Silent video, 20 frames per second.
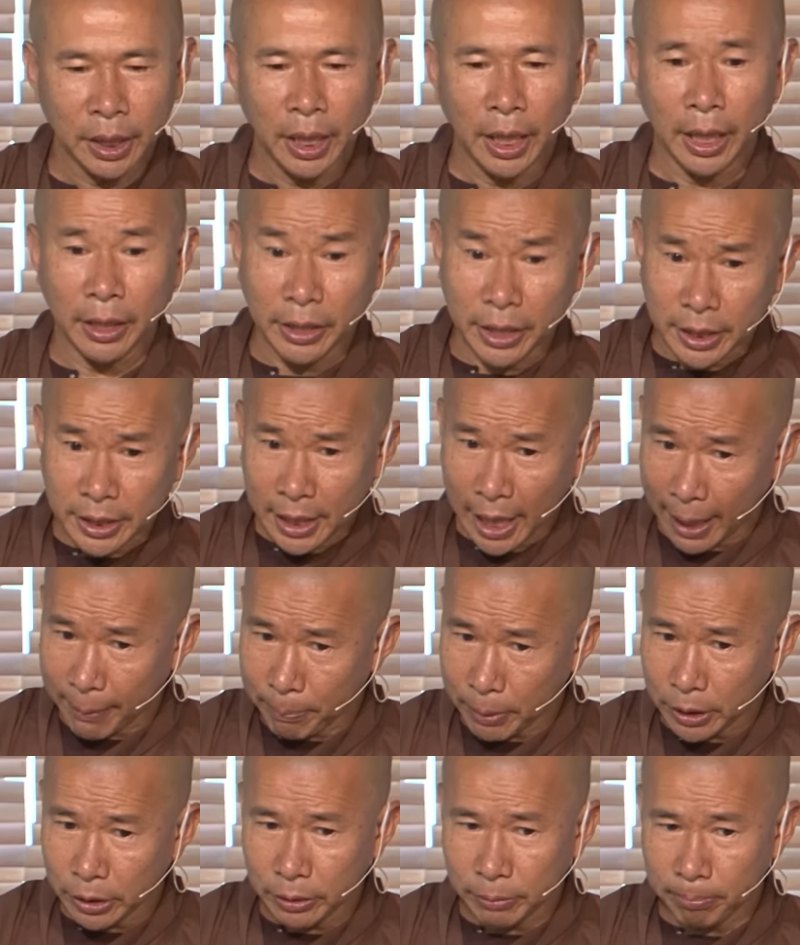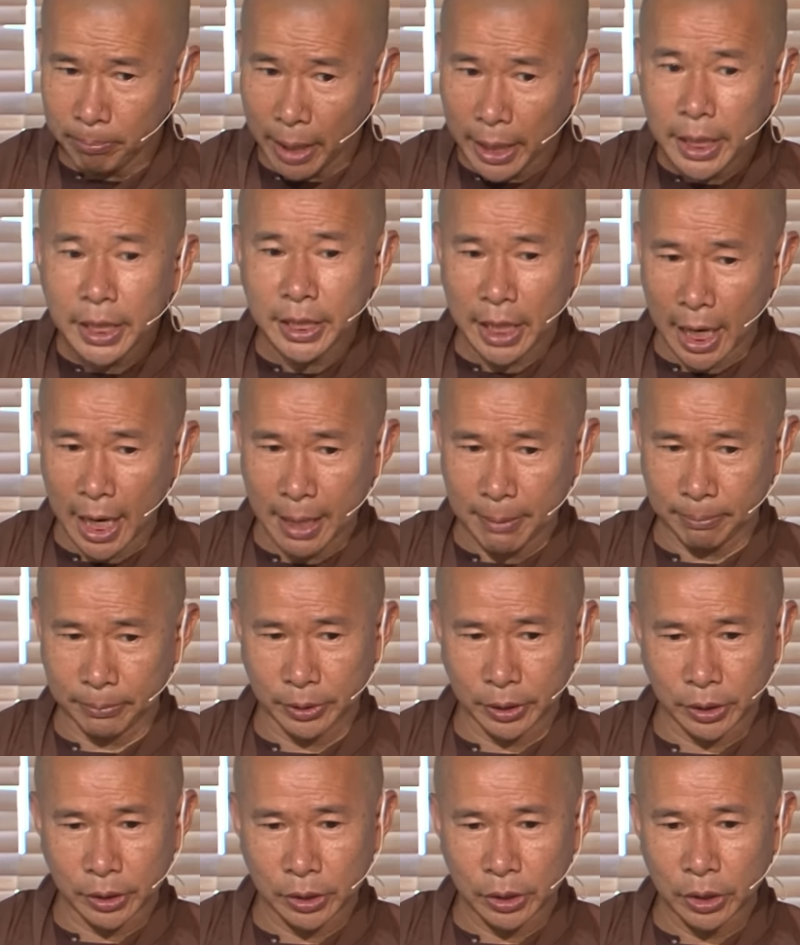And this happened many
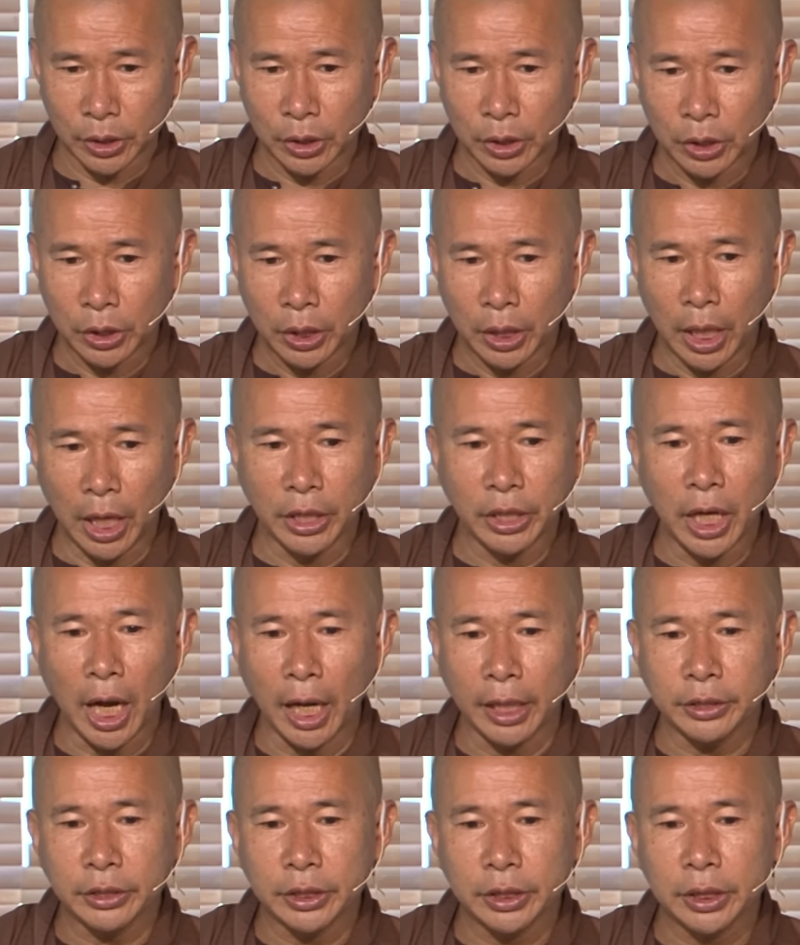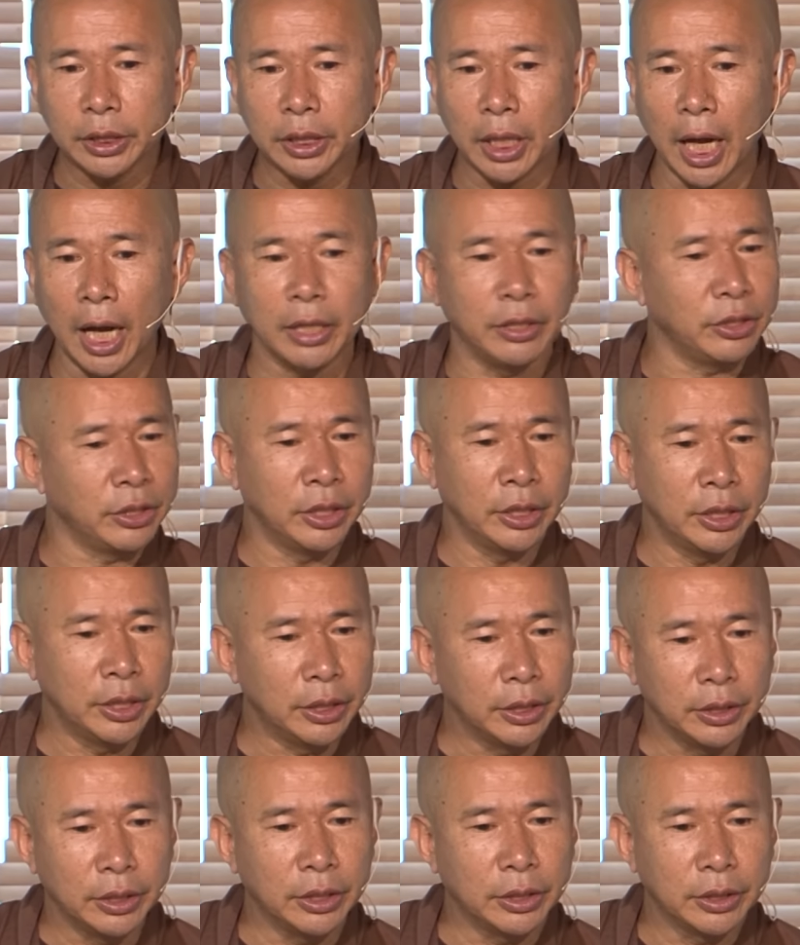times. And the
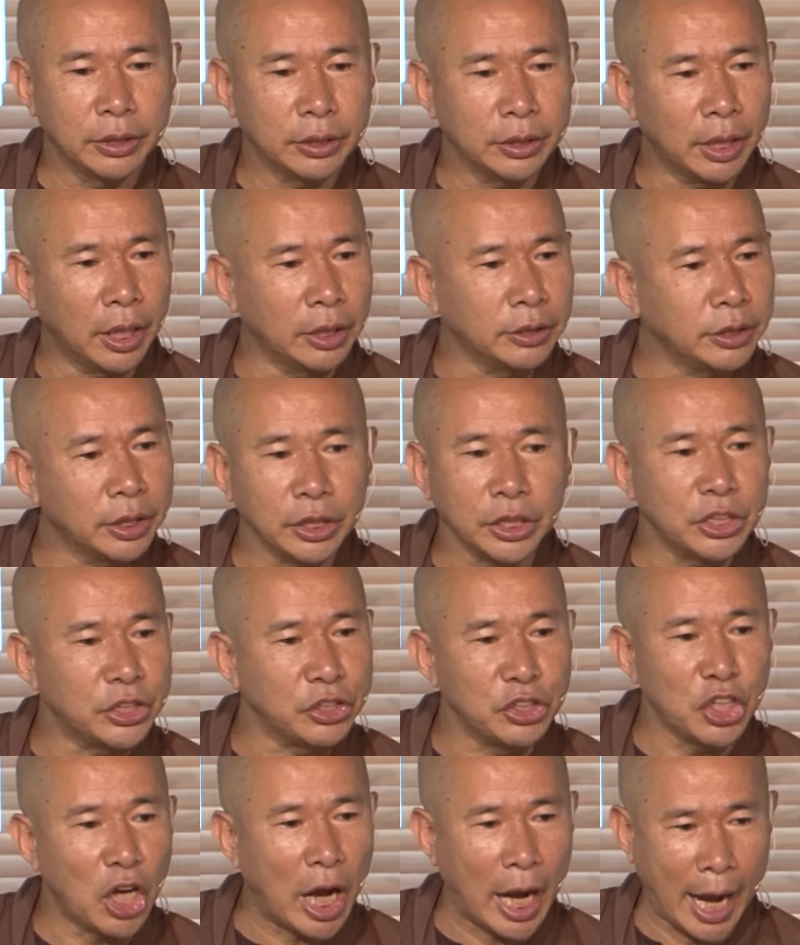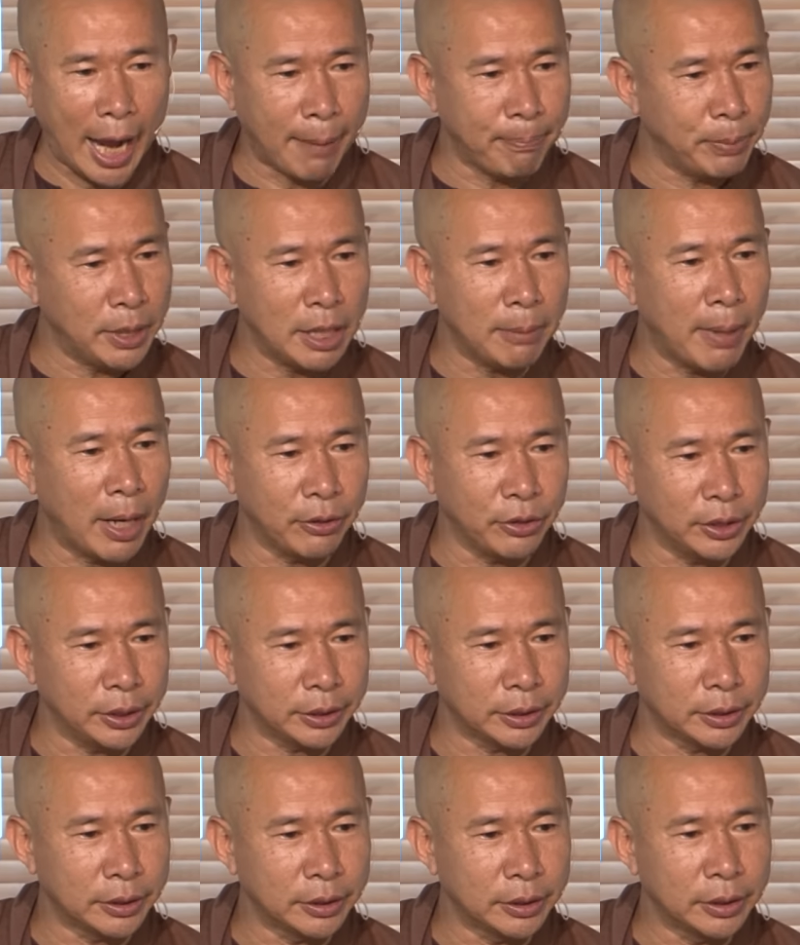hunter is not happy about
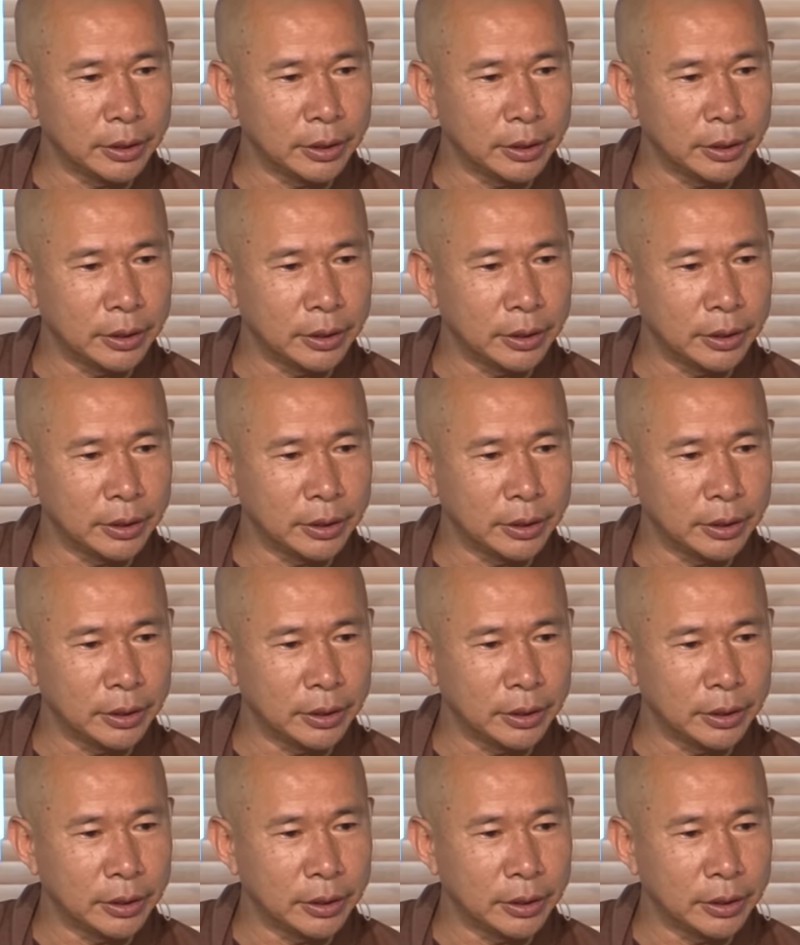this.